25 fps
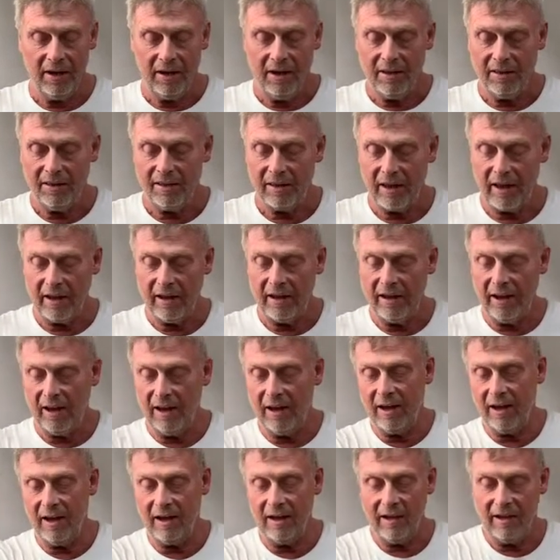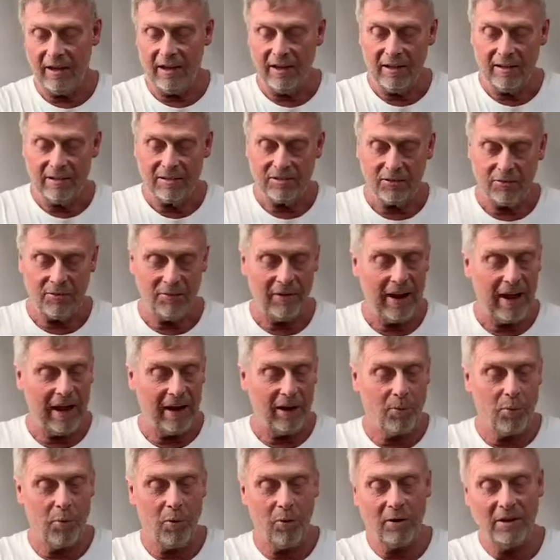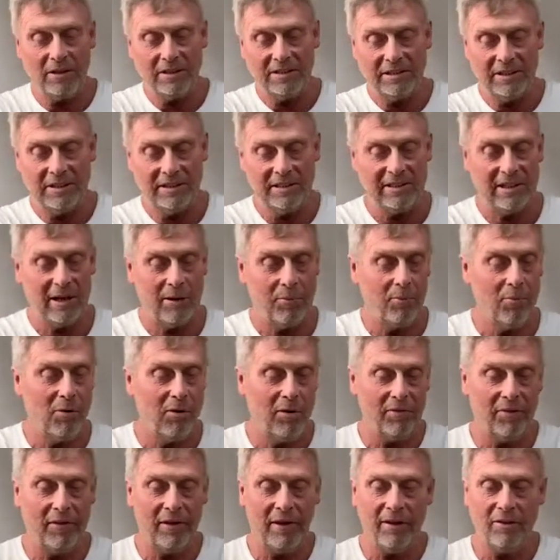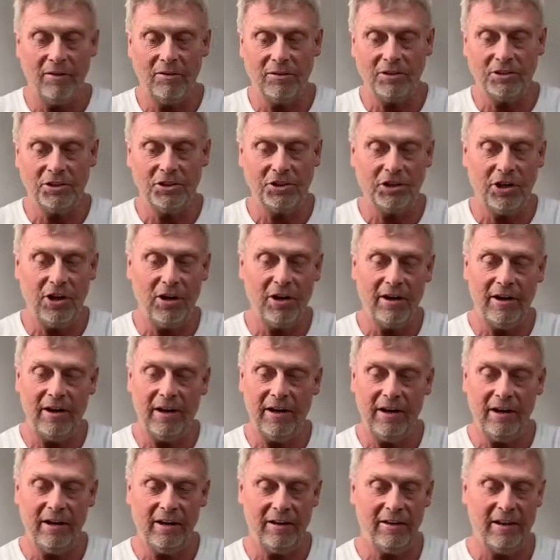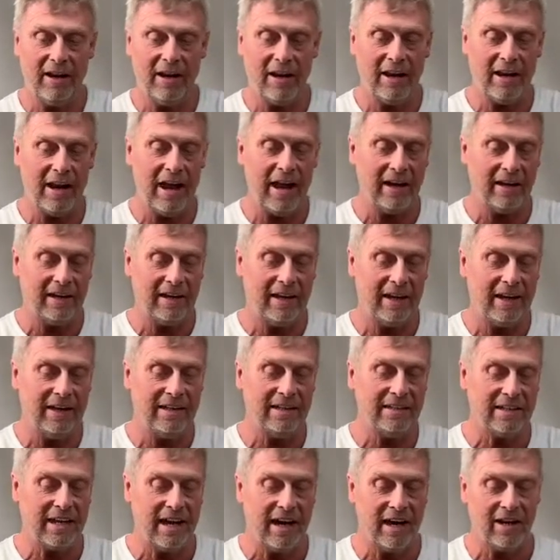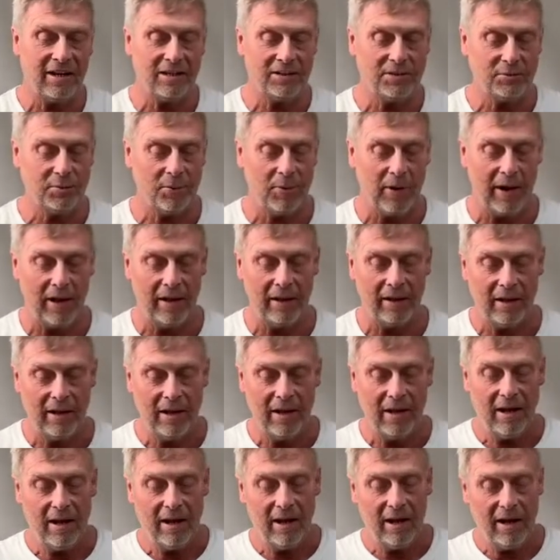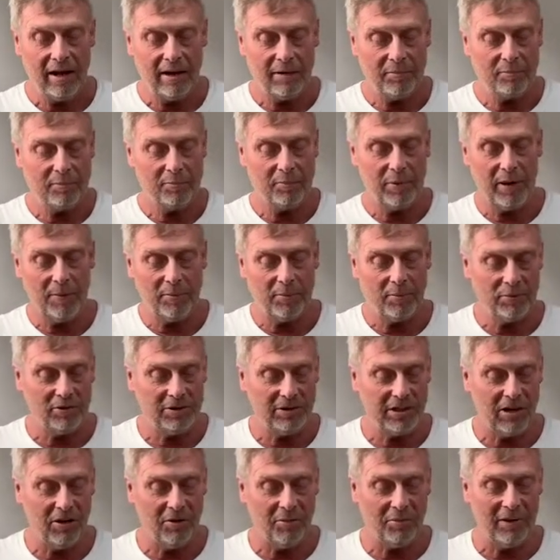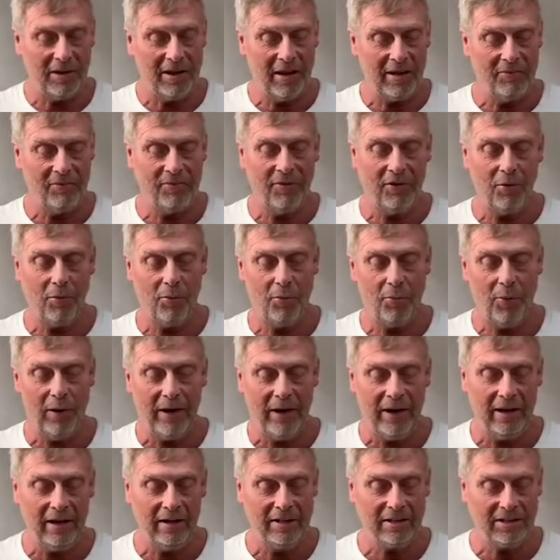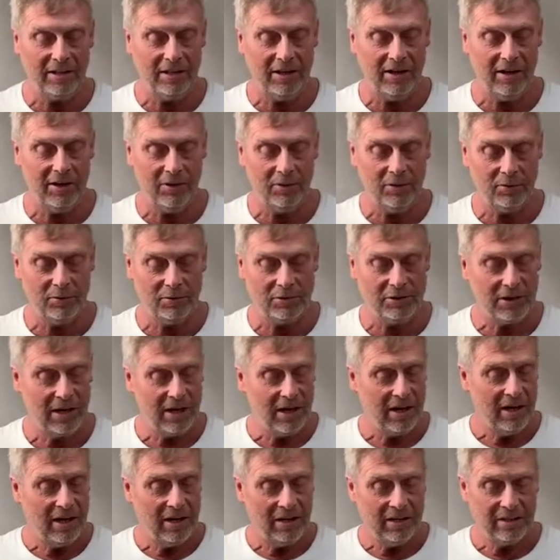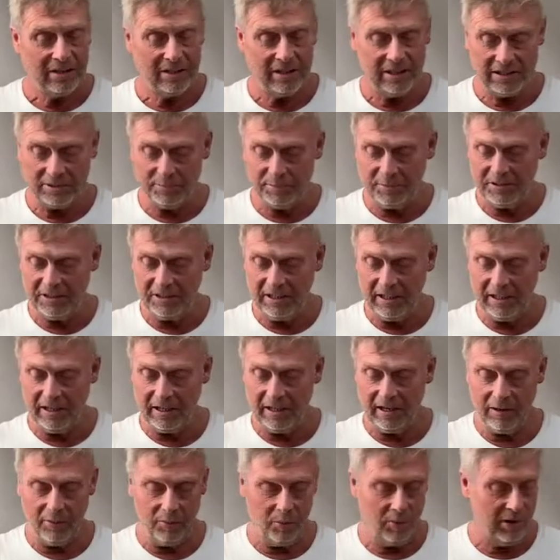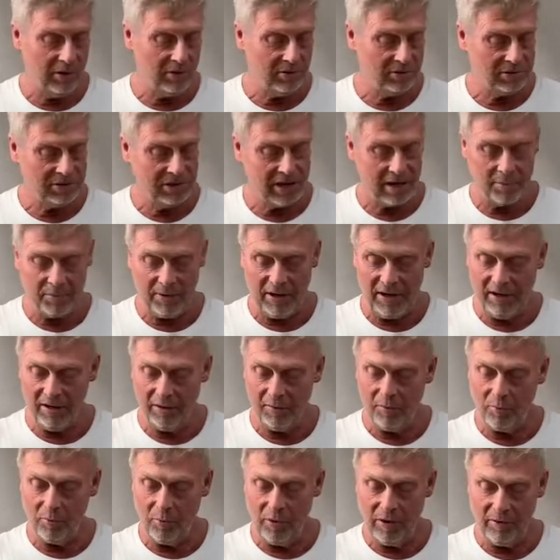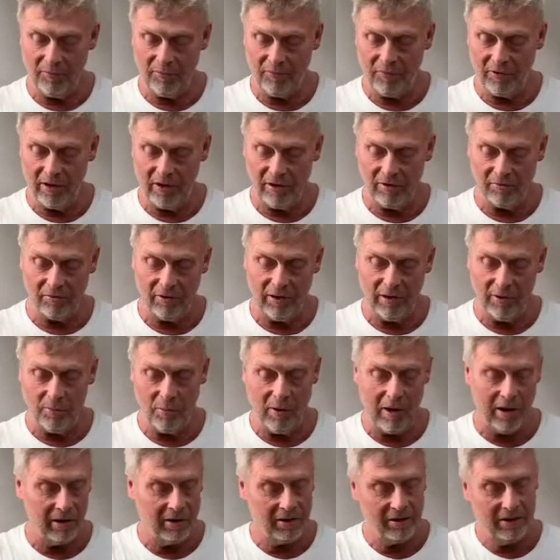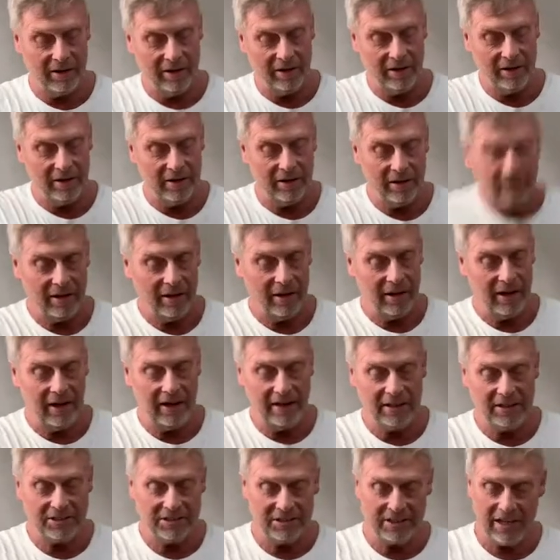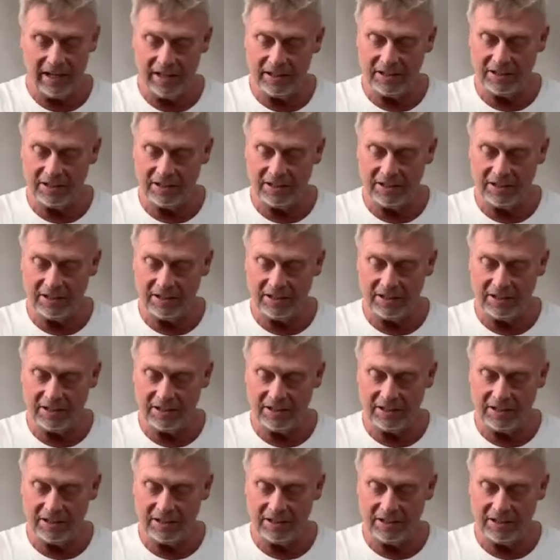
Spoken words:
they sort of lack quality somewhat. They're not as shiny, and they lack detail as well. And people tell me they feel weaker to use. This particular wheel's come in and we've re-welded each set of